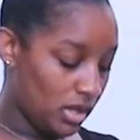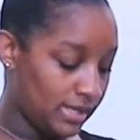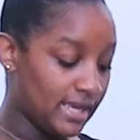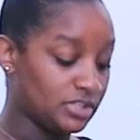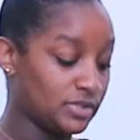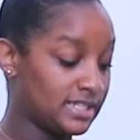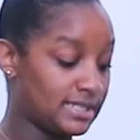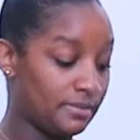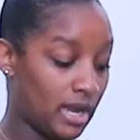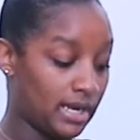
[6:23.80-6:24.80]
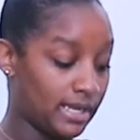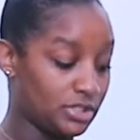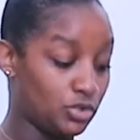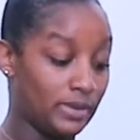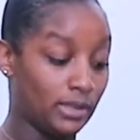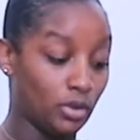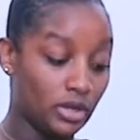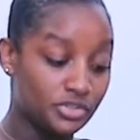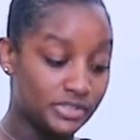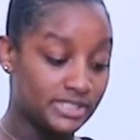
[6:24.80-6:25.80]
Yeah, so since I'm not going to get to do my
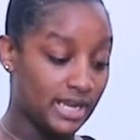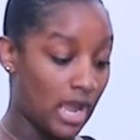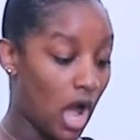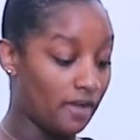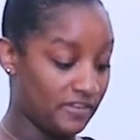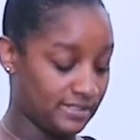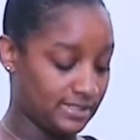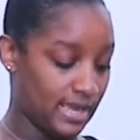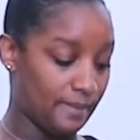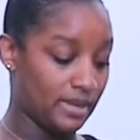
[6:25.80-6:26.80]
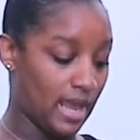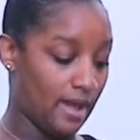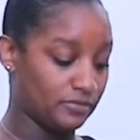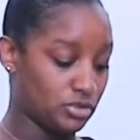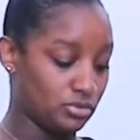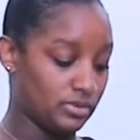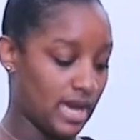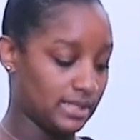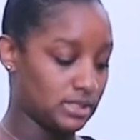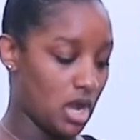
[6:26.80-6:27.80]
laundry today, obviously I'm going to have to do
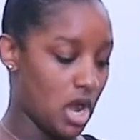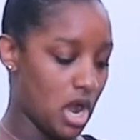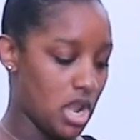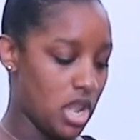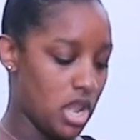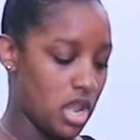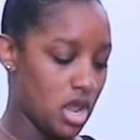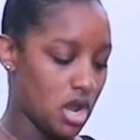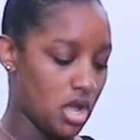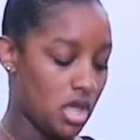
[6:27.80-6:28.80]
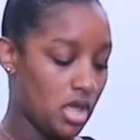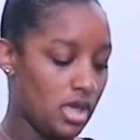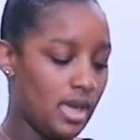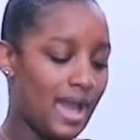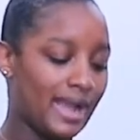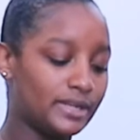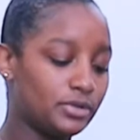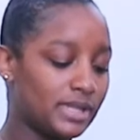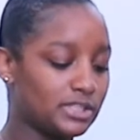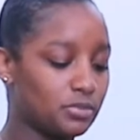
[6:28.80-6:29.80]
that on... I could do
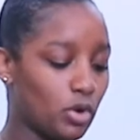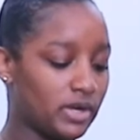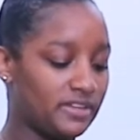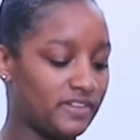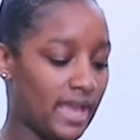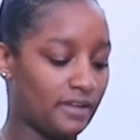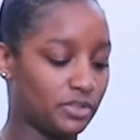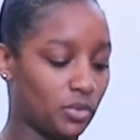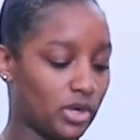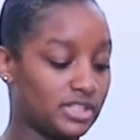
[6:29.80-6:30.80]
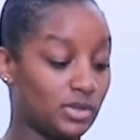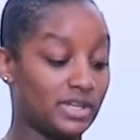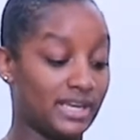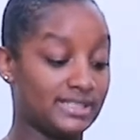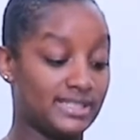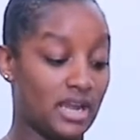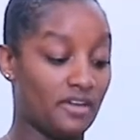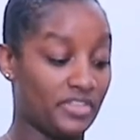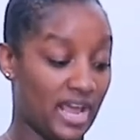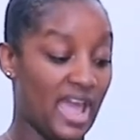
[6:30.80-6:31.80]
that tomorrow evening after work, so the next day
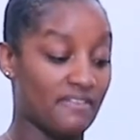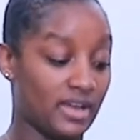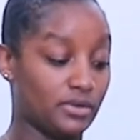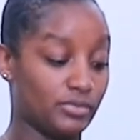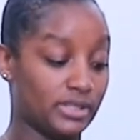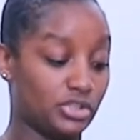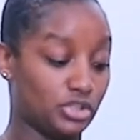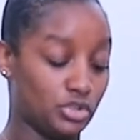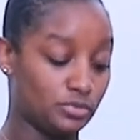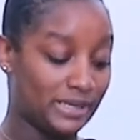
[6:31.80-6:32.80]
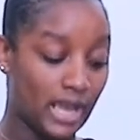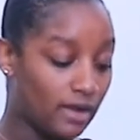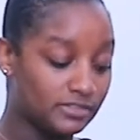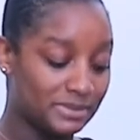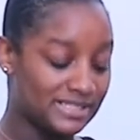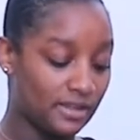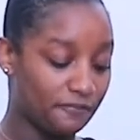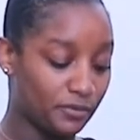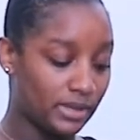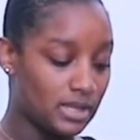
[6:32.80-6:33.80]
off that I have, I could really just use my day off to myself
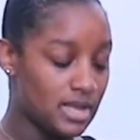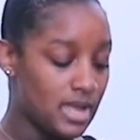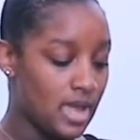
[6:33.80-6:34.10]
for real.